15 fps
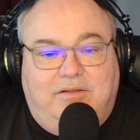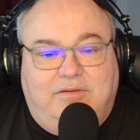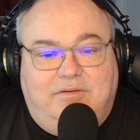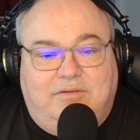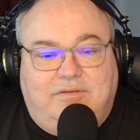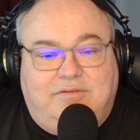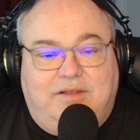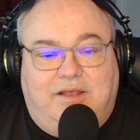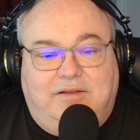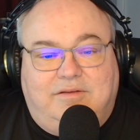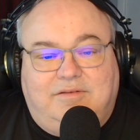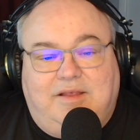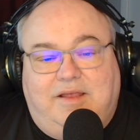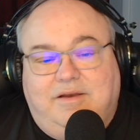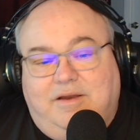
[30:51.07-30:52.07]

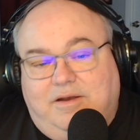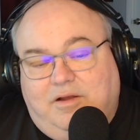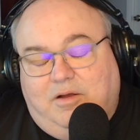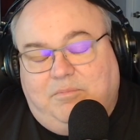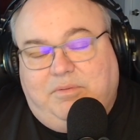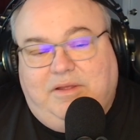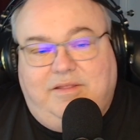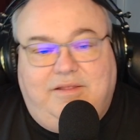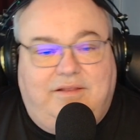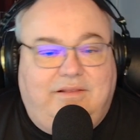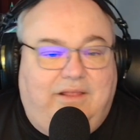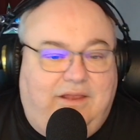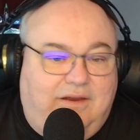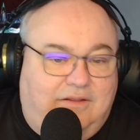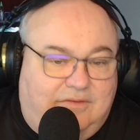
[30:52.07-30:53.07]
setting it up and then
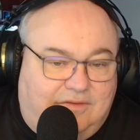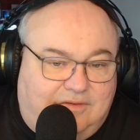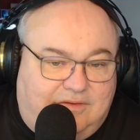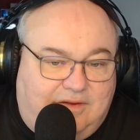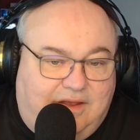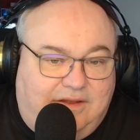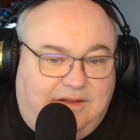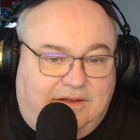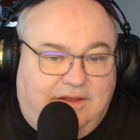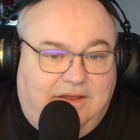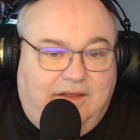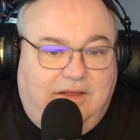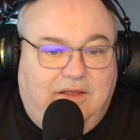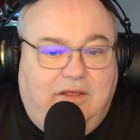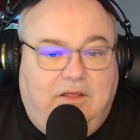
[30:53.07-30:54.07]
letting it sync
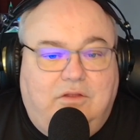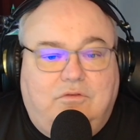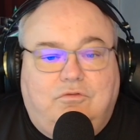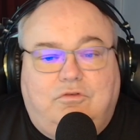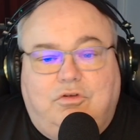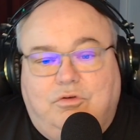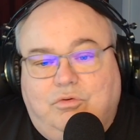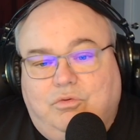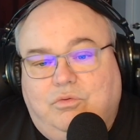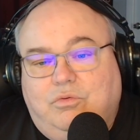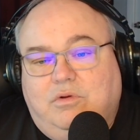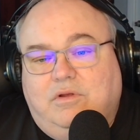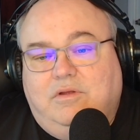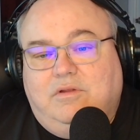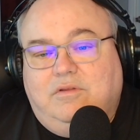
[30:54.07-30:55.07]
to
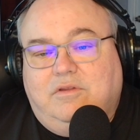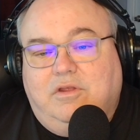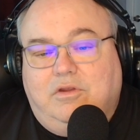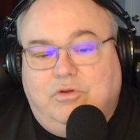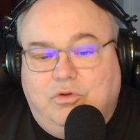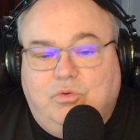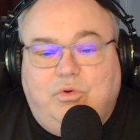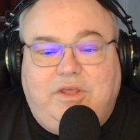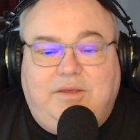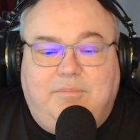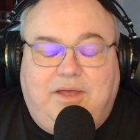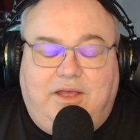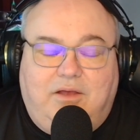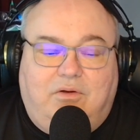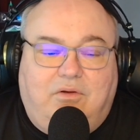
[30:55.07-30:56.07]
the new
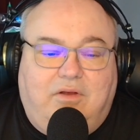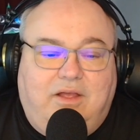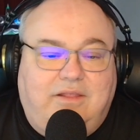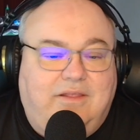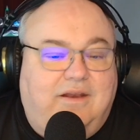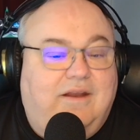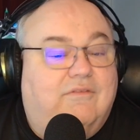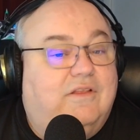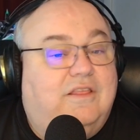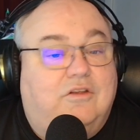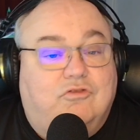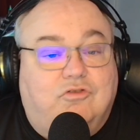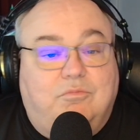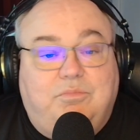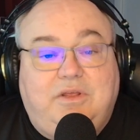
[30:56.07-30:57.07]
email, and then everything
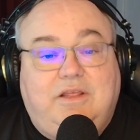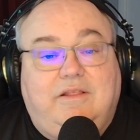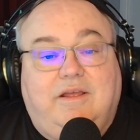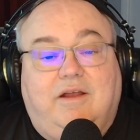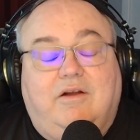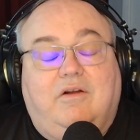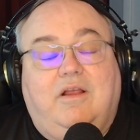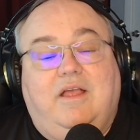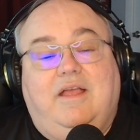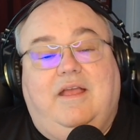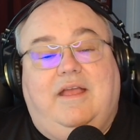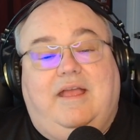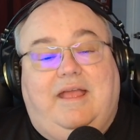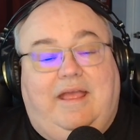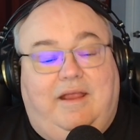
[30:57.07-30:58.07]
should be there.
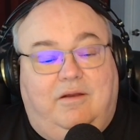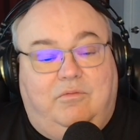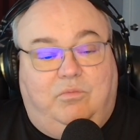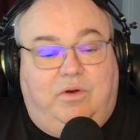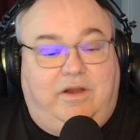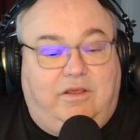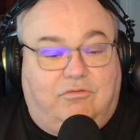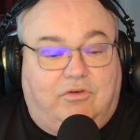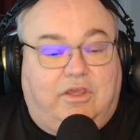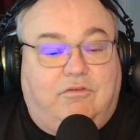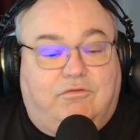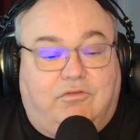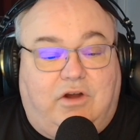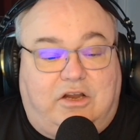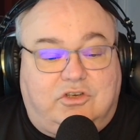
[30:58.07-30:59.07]
And when he
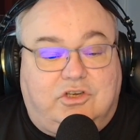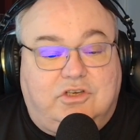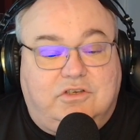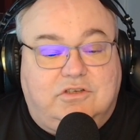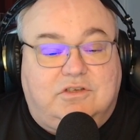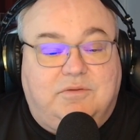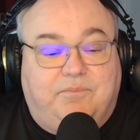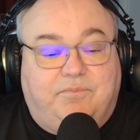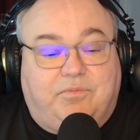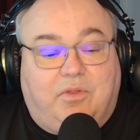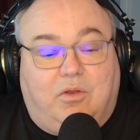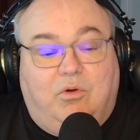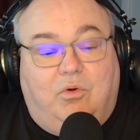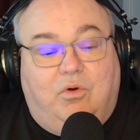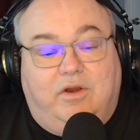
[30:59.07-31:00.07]
refreshes
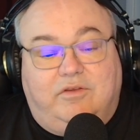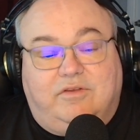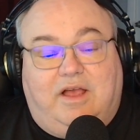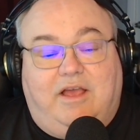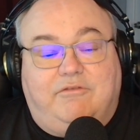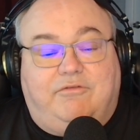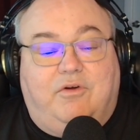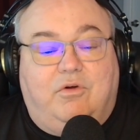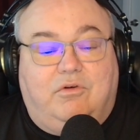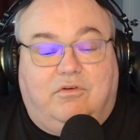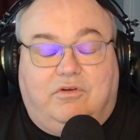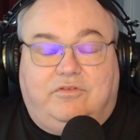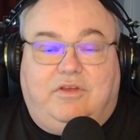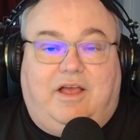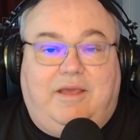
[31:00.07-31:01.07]
on his iPhone or
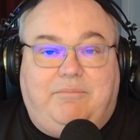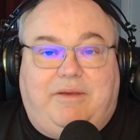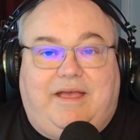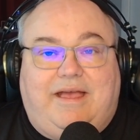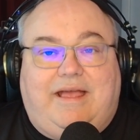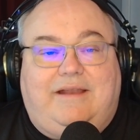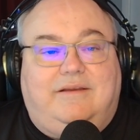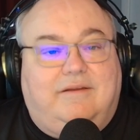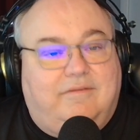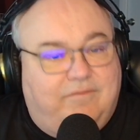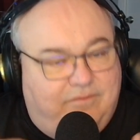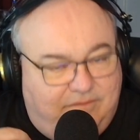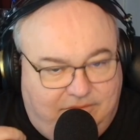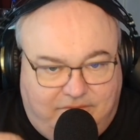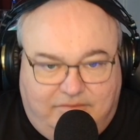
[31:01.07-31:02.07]
his iPad
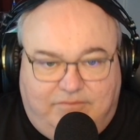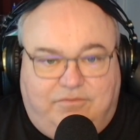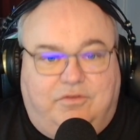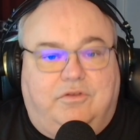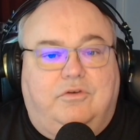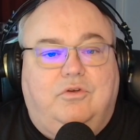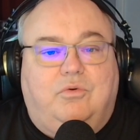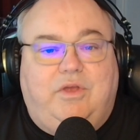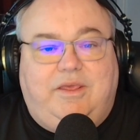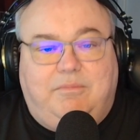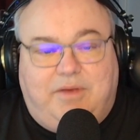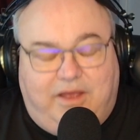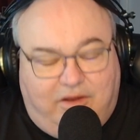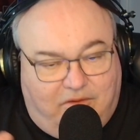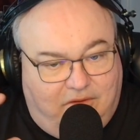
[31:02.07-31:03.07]
for the new
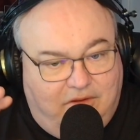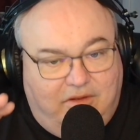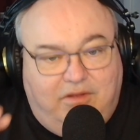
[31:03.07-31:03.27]
email